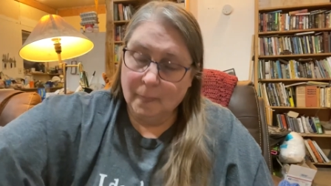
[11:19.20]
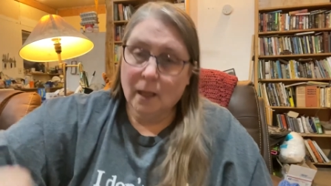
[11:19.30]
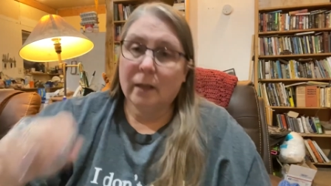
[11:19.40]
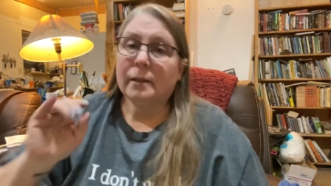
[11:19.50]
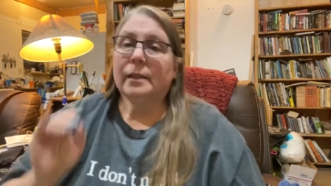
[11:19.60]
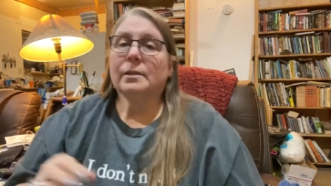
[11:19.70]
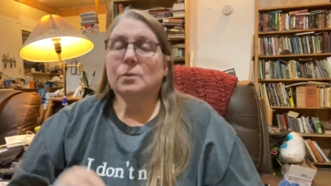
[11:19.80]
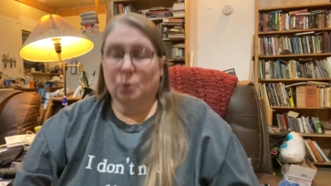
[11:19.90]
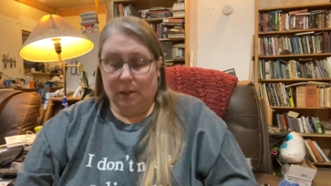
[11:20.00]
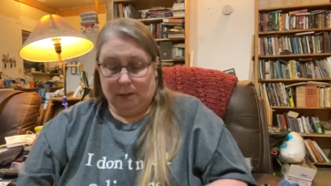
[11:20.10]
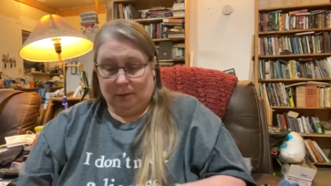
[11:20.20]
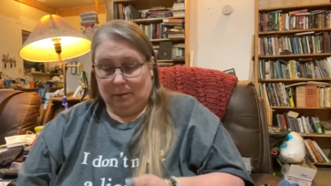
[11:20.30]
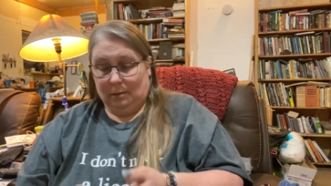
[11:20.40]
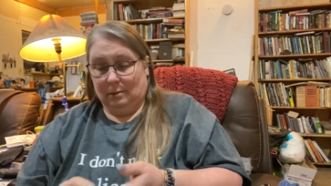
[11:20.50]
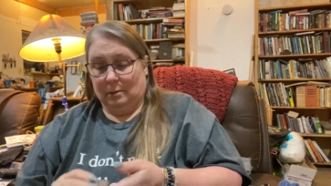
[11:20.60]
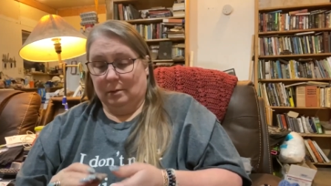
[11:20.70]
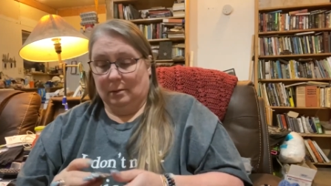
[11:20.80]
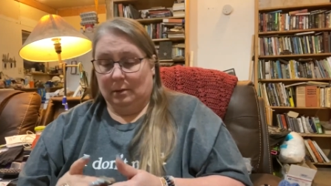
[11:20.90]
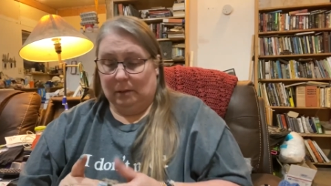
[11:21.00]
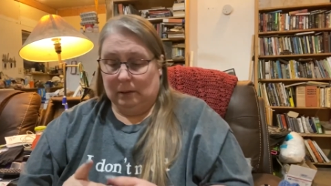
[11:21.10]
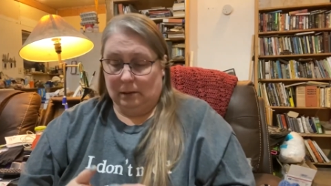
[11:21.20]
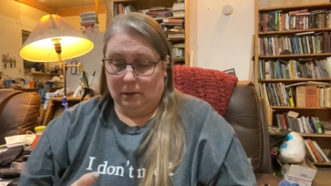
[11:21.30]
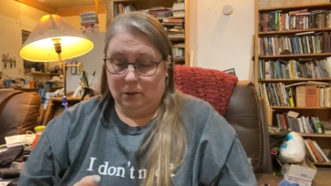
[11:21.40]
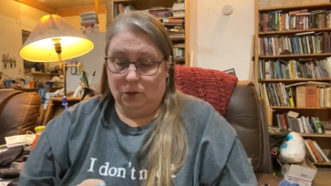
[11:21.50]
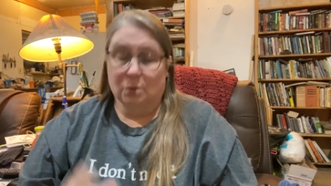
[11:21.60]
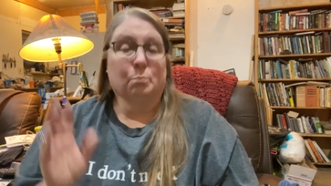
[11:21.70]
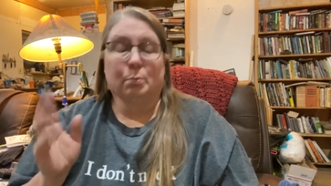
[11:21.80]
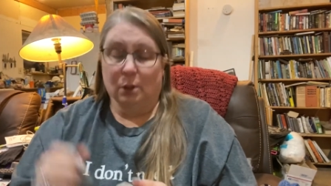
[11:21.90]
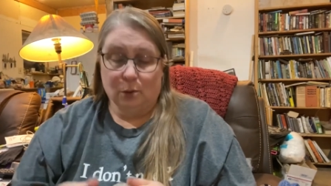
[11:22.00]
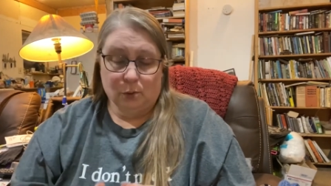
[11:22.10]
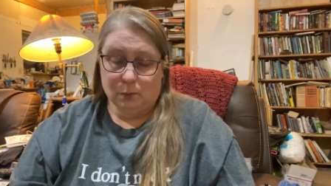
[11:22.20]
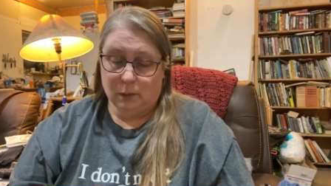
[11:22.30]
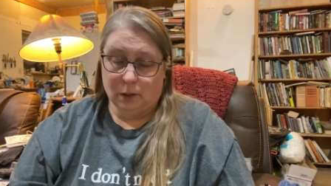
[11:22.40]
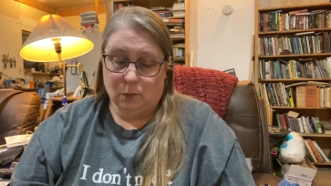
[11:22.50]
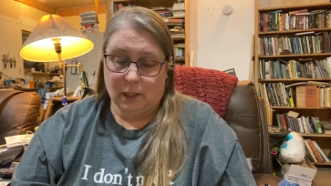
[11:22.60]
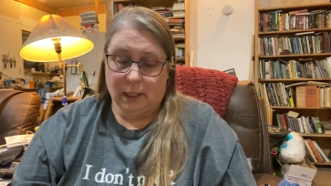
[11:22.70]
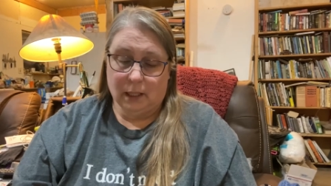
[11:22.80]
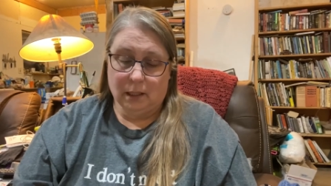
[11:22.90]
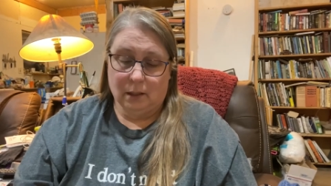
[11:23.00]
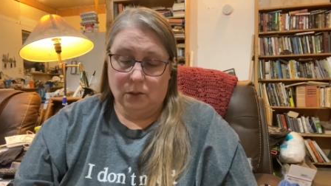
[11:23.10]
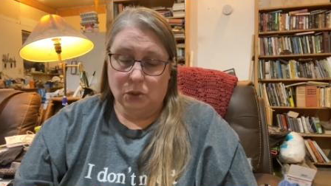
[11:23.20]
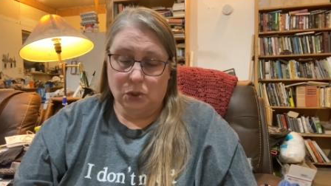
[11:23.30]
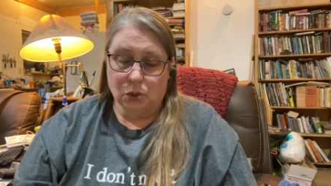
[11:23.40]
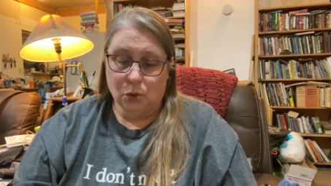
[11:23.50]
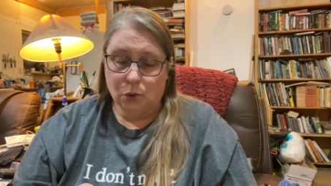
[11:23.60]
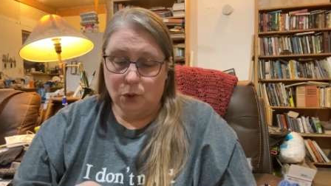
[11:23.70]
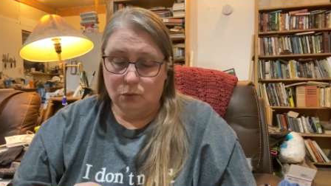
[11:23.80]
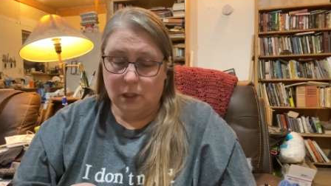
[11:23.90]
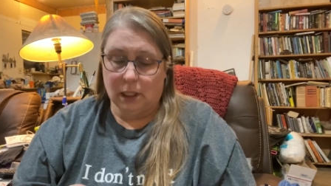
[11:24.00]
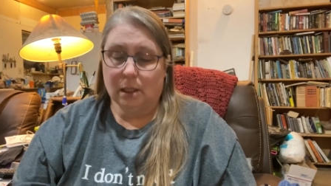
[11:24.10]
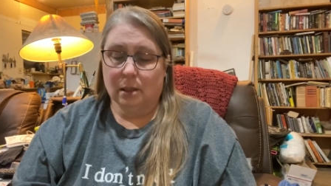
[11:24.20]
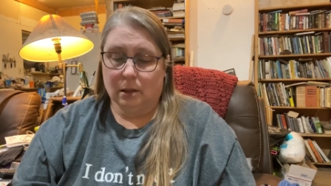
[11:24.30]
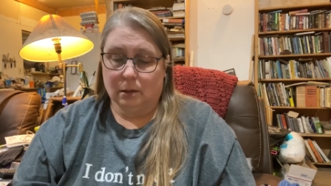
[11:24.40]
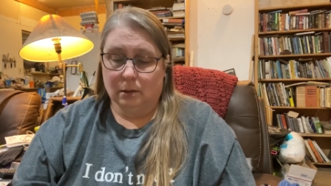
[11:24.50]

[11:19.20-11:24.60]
And this one just blows me away. It is so unique.